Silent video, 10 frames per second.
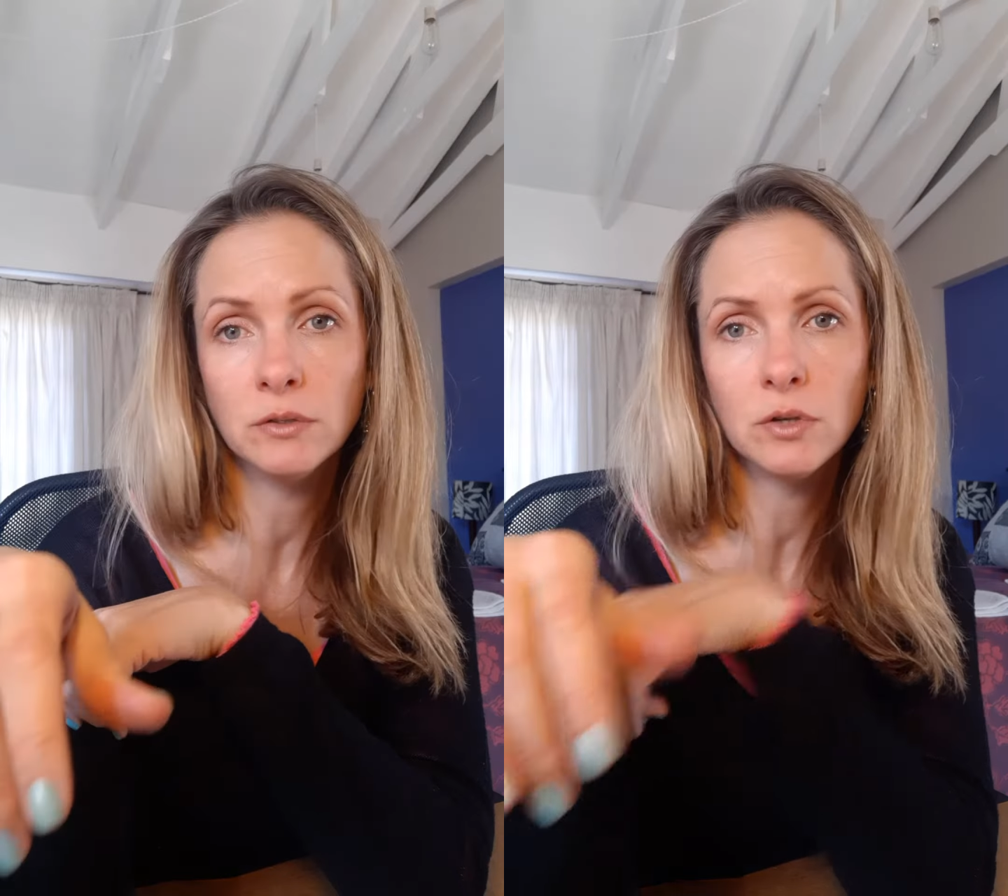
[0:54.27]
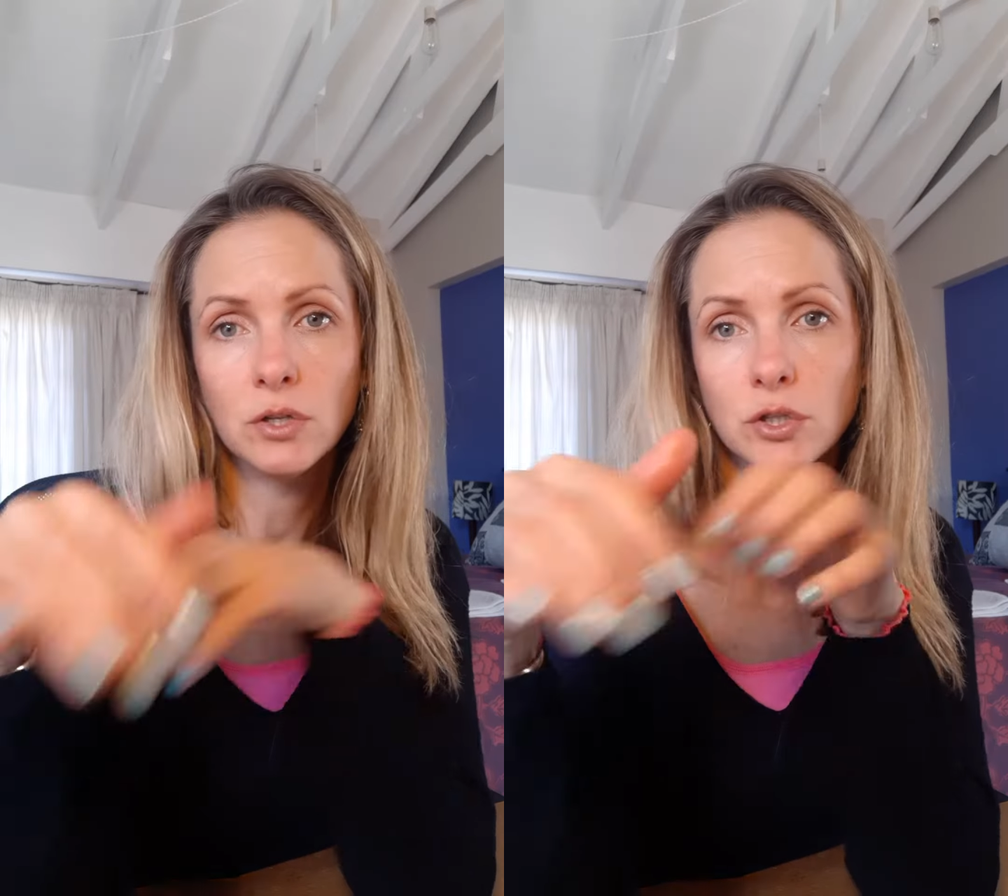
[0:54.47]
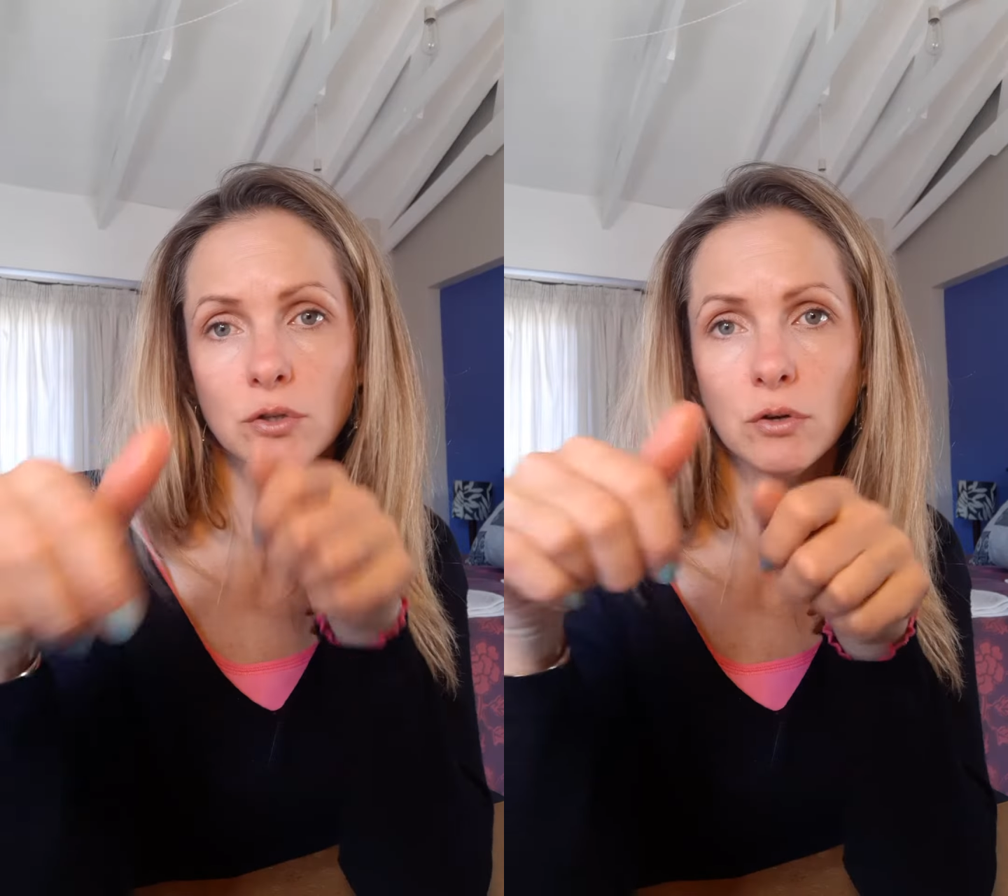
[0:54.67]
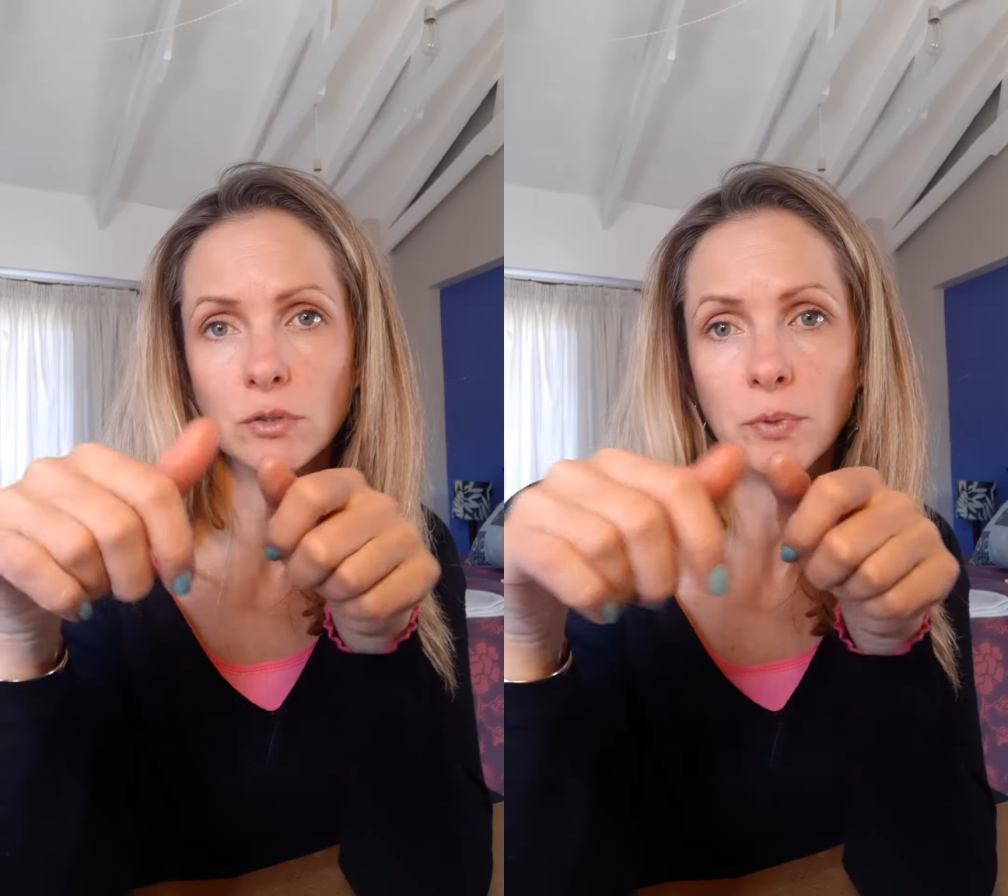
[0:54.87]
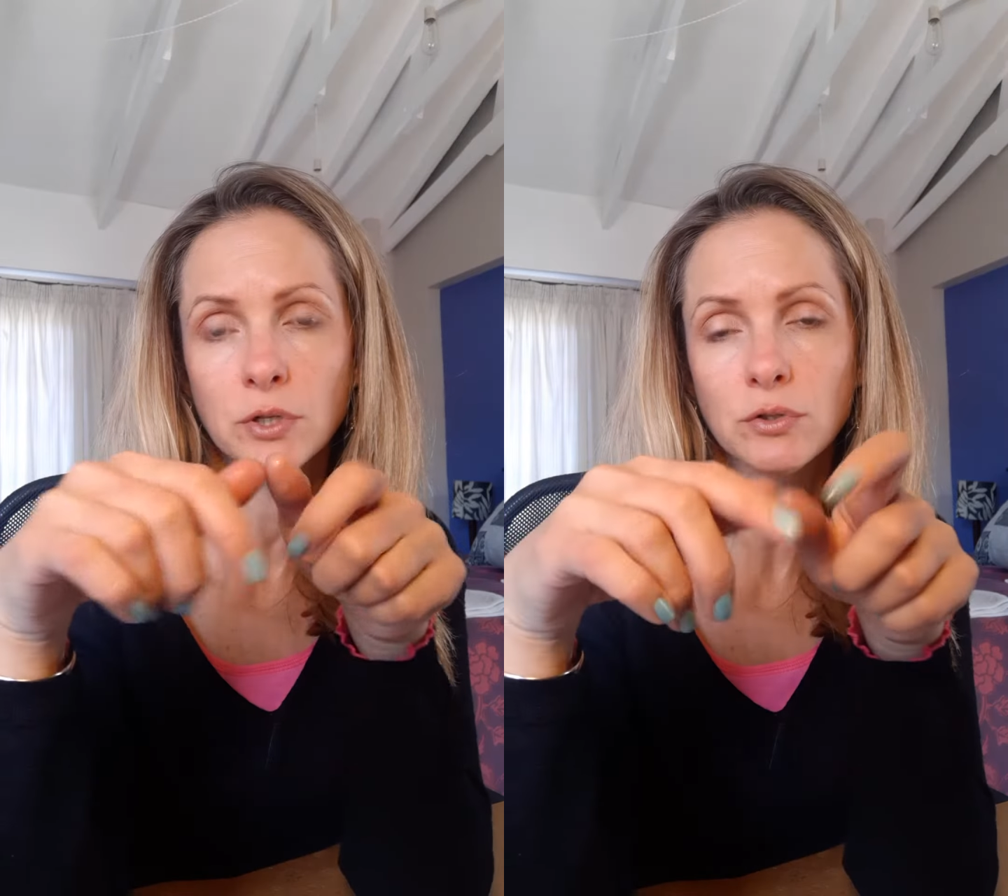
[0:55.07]
So I just go onto
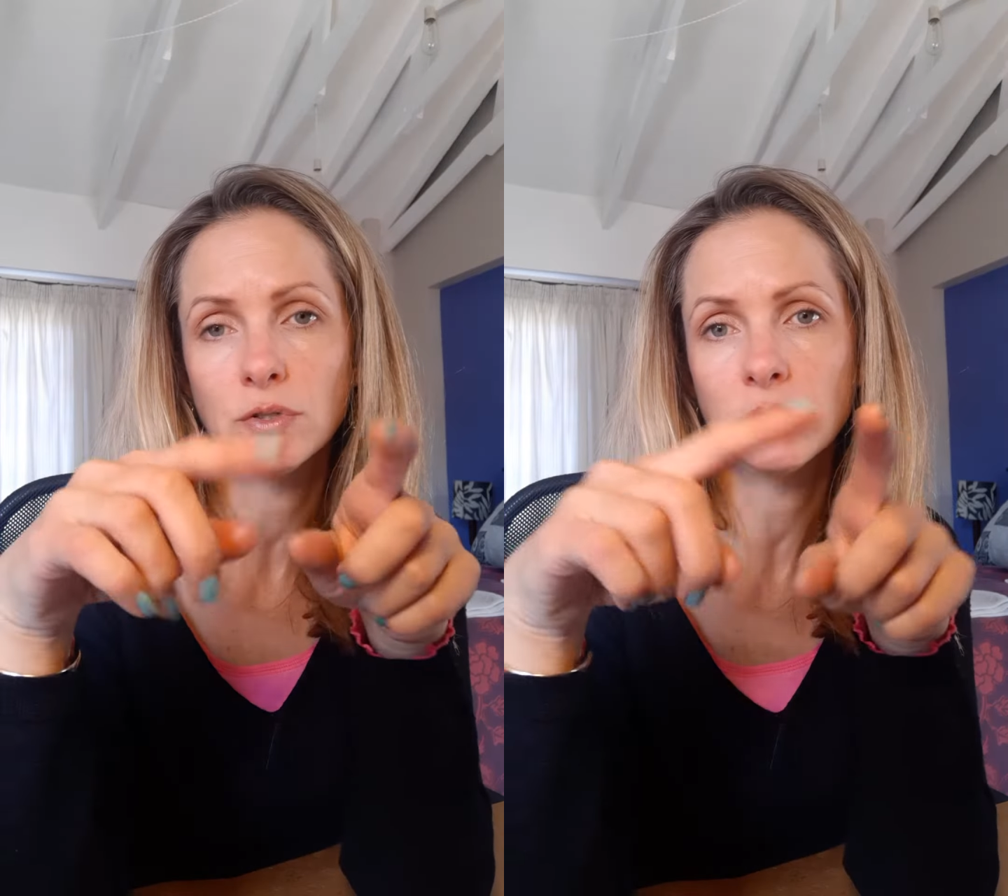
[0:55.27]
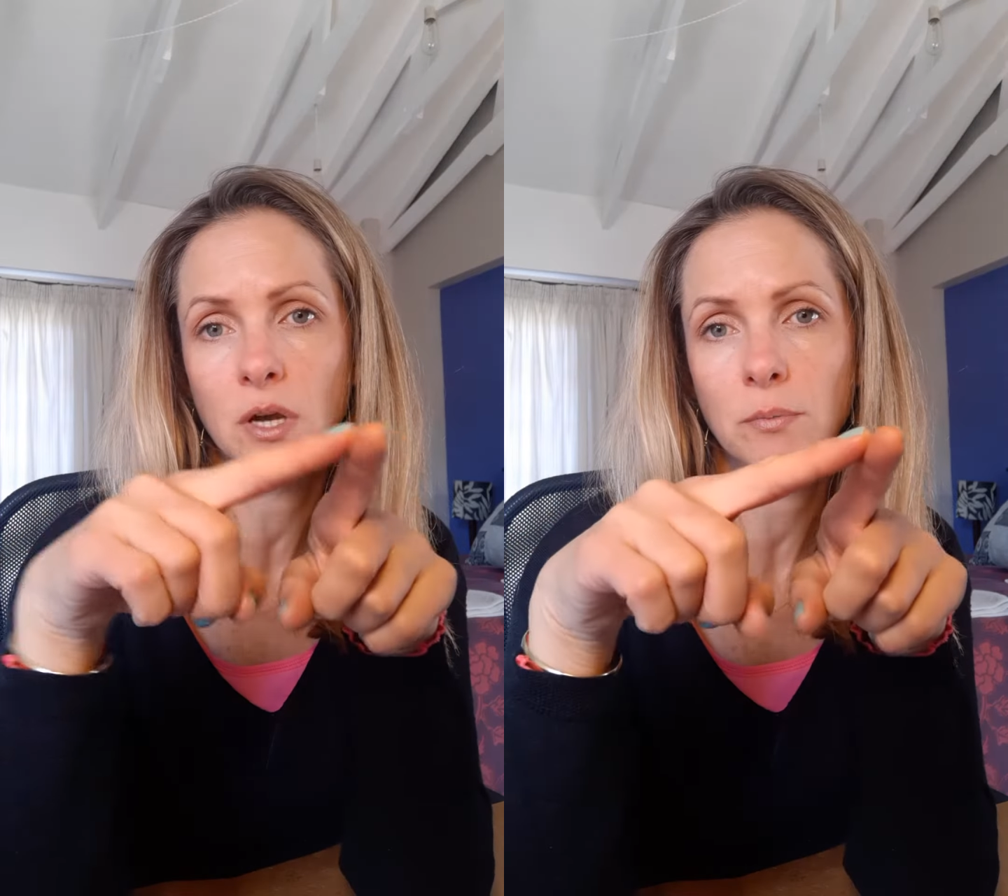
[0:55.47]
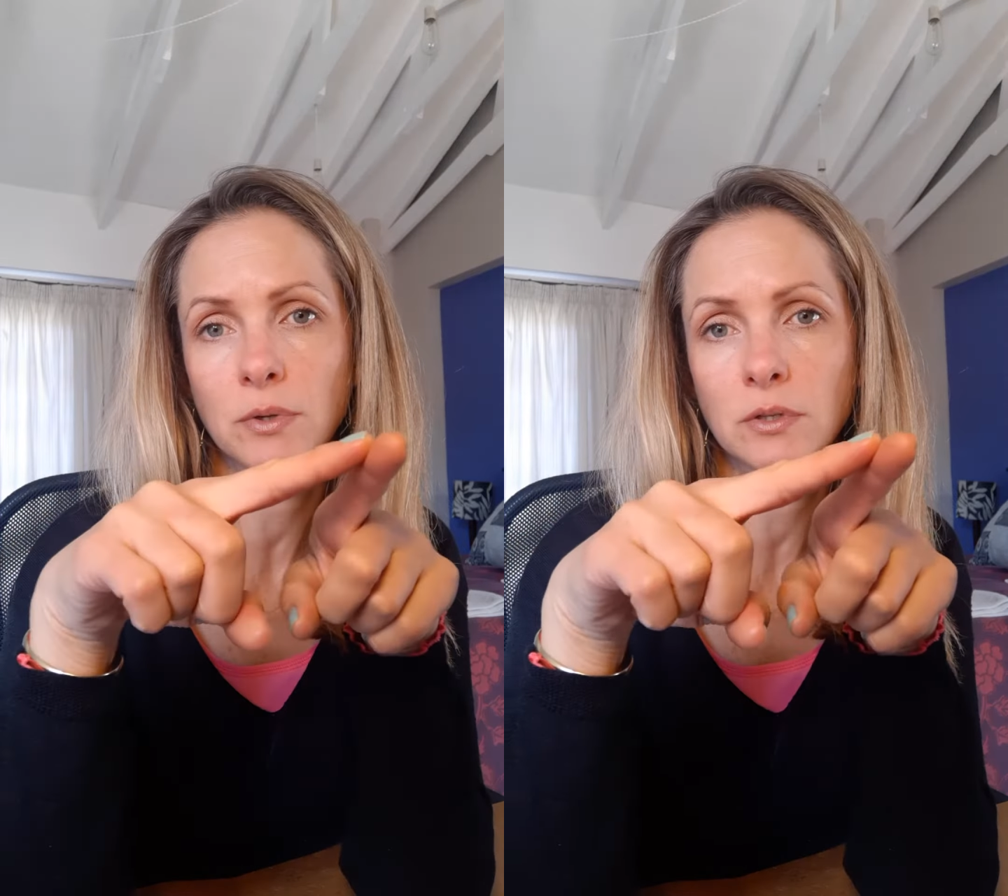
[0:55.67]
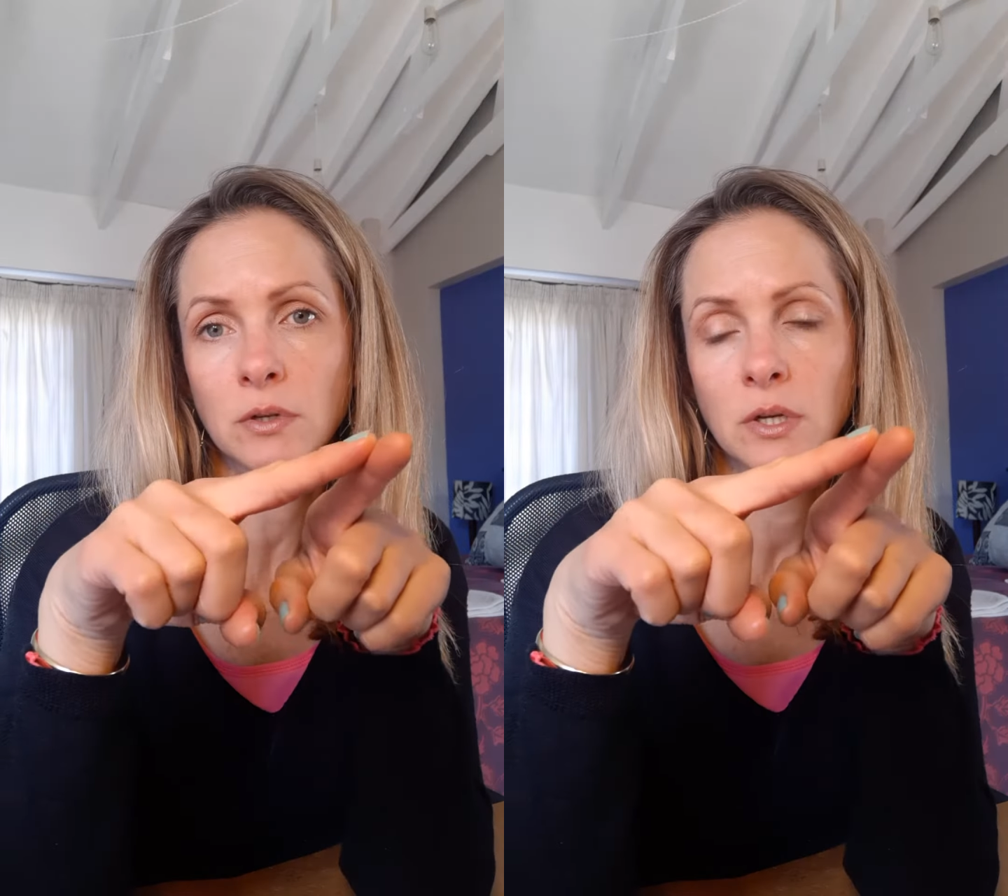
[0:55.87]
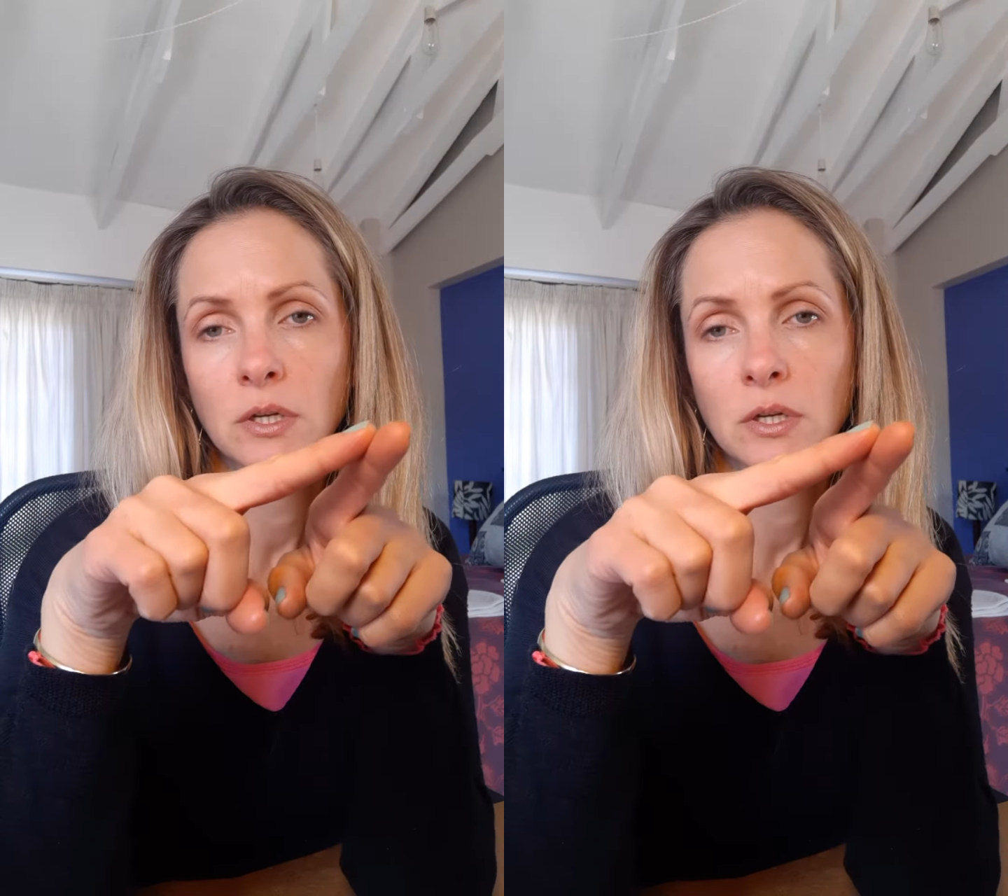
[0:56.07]
Pinterest, type in